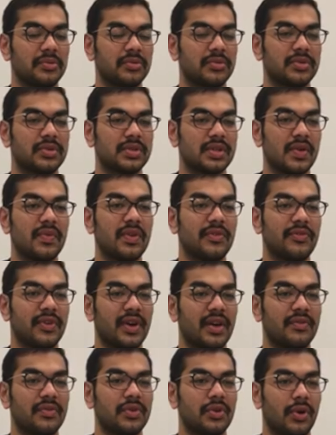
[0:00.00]

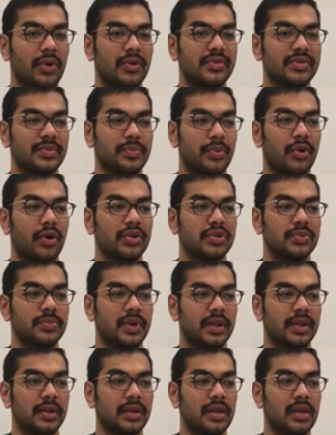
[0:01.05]
$75
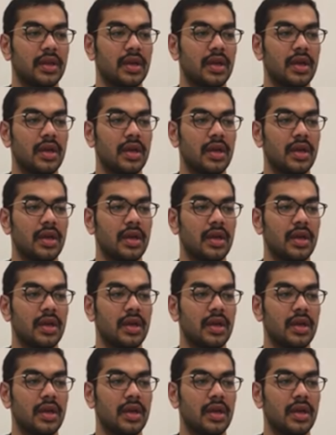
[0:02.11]
approximately.